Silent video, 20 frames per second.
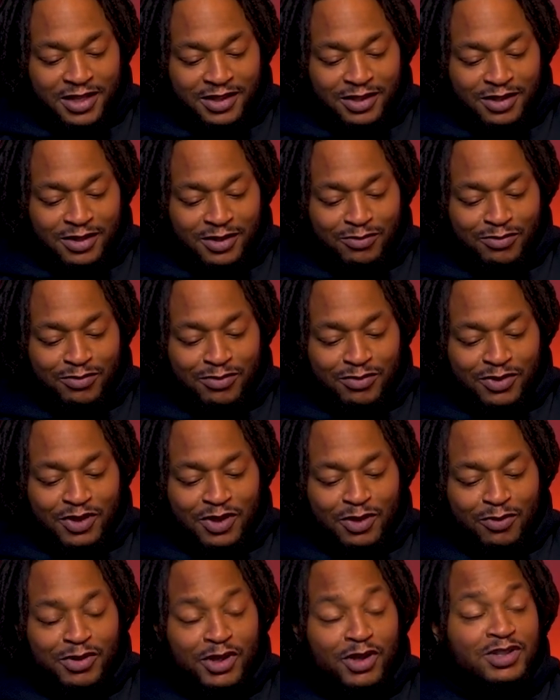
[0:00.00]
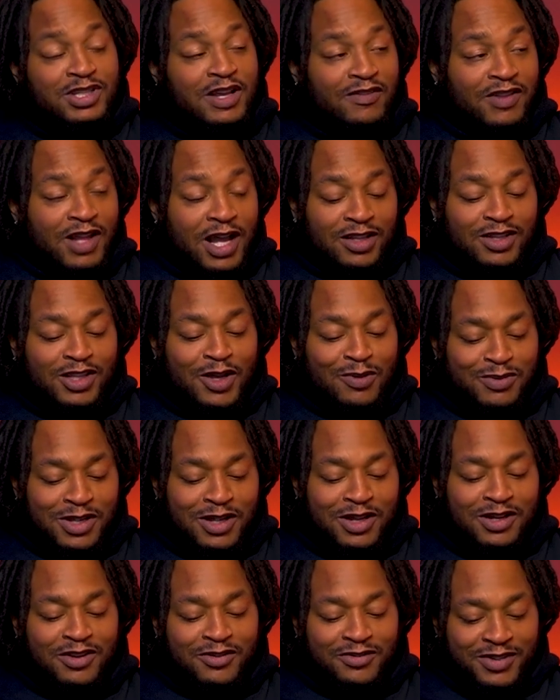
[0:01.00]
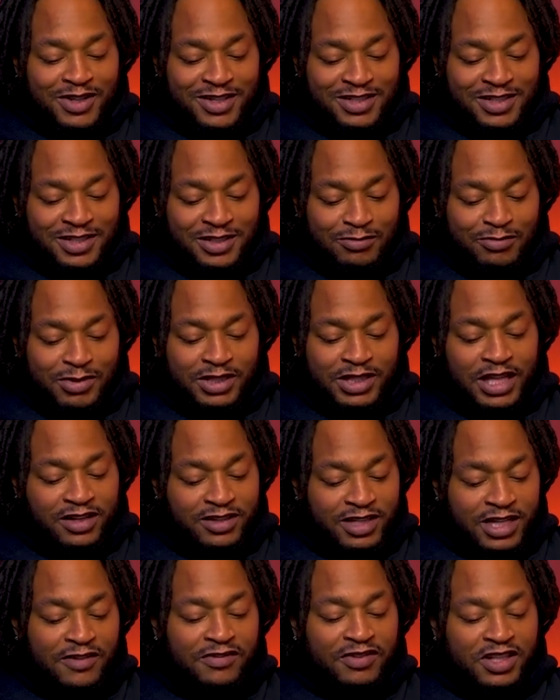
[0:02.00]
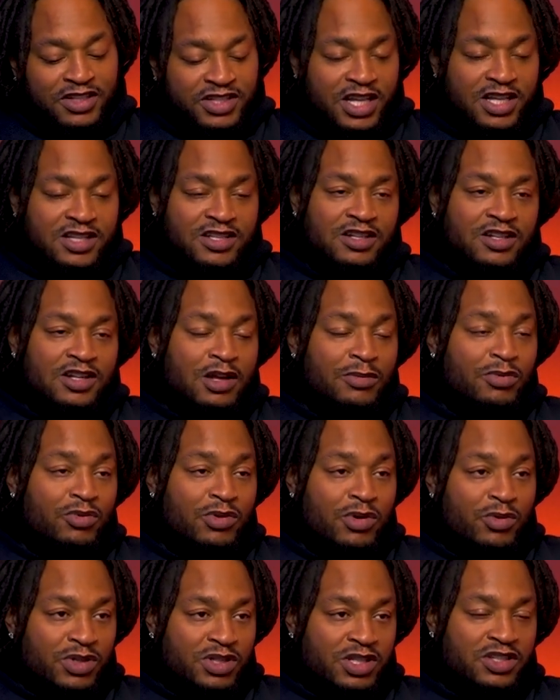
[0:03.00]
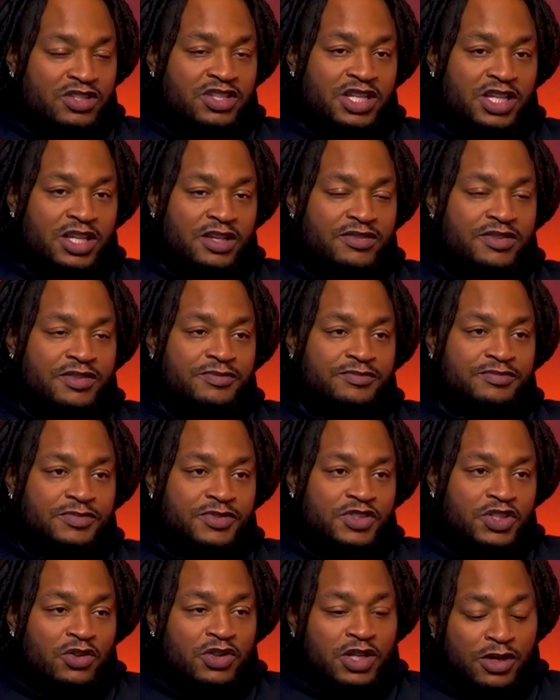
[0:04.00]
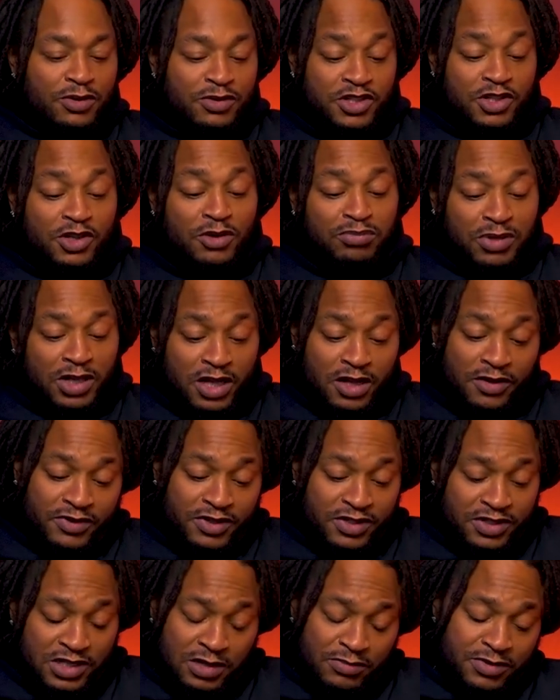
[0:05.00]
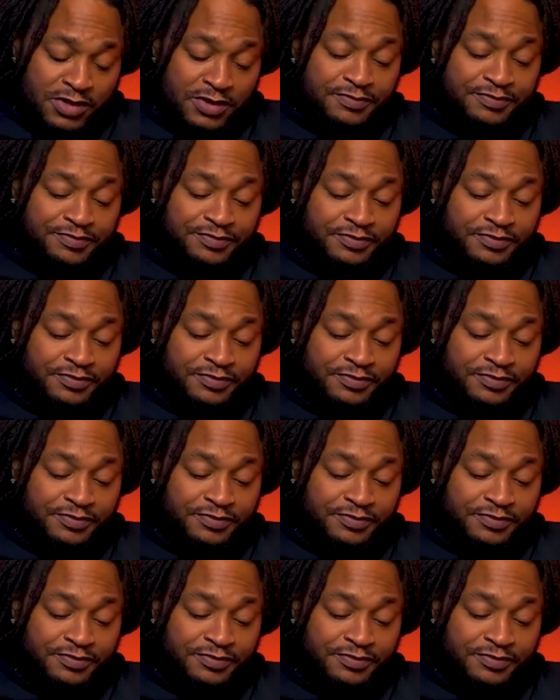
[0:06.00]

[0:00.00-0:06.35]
the Bills have locked up their division, but they're definitely chasing the number one with the Chiefs, so they're still playing for something.